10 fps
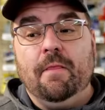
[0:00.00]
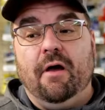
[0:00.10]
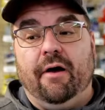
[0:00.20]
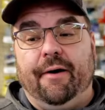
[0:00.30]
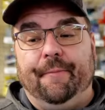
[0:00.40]

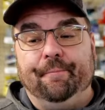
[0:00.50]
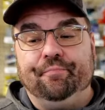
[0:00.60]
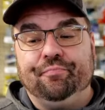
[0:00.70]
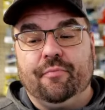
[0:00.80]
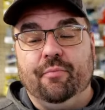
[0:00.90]

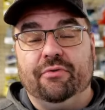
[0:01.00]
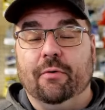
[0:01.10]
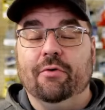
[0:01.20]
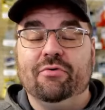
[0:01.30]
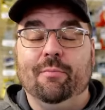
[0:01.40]
But
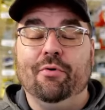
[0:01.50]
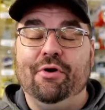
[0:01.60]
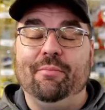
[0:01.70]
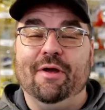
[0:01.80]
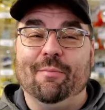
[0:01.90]
there were some
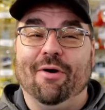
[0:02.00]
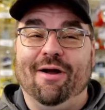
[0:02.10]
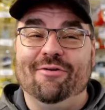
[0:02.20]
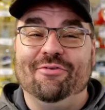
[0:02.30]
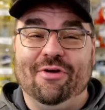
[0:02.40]
pretty big
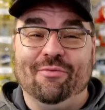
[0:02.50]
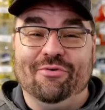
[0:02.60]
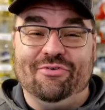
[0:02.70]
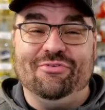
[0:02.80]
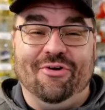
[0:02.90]
browns that were
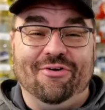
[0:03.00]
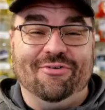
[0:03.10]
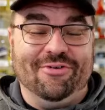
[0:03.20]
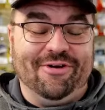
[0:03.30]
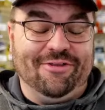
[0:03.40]
a
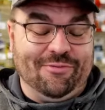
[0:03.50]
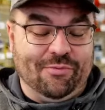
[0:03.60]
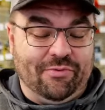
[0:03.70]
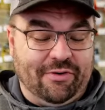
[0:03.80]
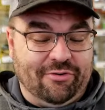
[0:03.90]
struggle to get
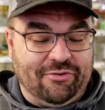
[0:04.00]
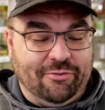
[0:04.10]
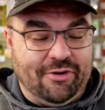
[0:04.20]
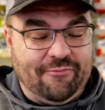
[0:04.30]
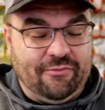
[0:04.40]
through there. So
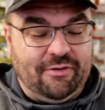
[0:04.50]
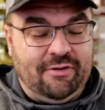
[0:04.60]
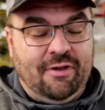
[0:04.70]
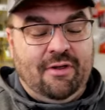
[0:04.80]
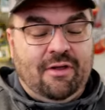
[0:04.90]

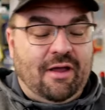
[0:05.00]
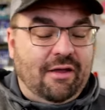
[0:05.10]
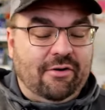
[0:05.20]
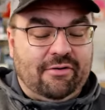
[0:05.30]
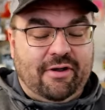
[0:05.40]
definitely
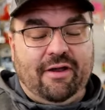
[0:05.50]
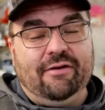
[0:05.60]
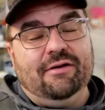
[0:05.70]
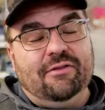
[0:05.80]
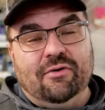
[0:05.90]
8 or
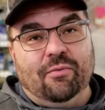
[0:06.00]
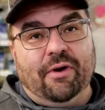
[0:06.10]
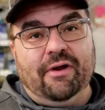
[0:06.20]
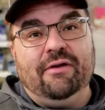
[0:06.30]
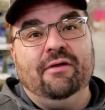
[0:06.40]
10, either
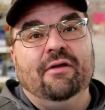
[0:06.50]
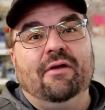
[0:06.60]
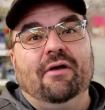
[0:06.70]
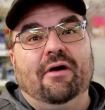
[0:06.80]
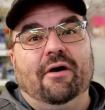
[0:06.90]
way.
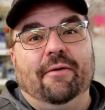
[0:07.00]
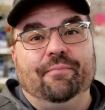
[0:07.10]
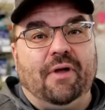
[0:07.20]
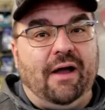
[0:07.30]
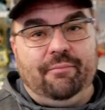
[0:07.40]

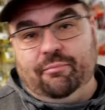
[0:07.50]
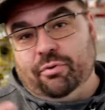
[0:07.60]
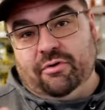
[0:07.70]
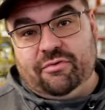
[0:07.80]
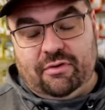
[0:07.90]
I
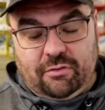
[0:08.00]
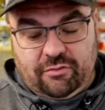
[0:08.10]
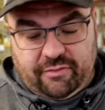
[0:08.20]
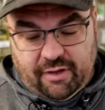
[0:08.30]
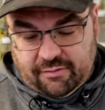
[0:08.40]
personally
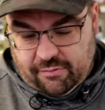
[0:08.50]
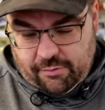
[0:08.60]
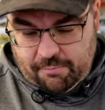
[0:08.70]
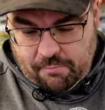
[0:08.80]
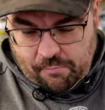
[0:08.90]
use the 8,
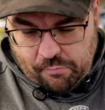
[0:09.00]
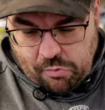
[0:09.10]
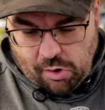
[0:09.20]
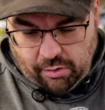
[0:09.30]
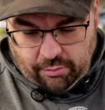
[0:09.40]
though.
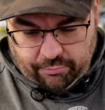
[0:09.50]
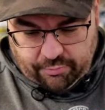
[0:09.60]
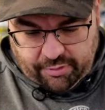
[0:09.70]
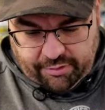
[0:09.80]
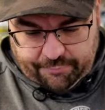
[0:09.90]
All
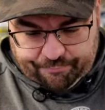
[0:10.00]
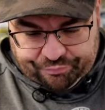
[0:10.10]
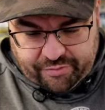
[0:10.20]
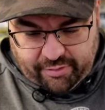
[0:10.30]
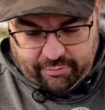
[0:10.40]
right.
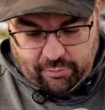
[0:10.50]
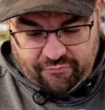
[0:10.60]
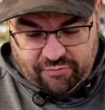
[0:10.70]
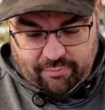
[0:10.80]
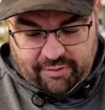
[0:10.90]
Hello
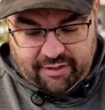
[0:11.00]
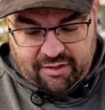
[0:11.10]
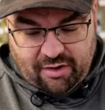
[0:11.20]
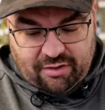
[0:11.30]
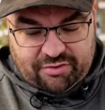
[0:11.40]
from Lake
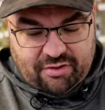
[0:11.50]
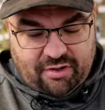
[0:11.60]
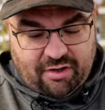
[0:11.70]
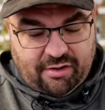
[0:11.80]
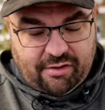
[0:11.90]

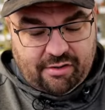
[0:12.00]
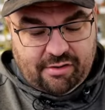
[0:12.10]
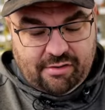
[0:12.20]
Koshkanon.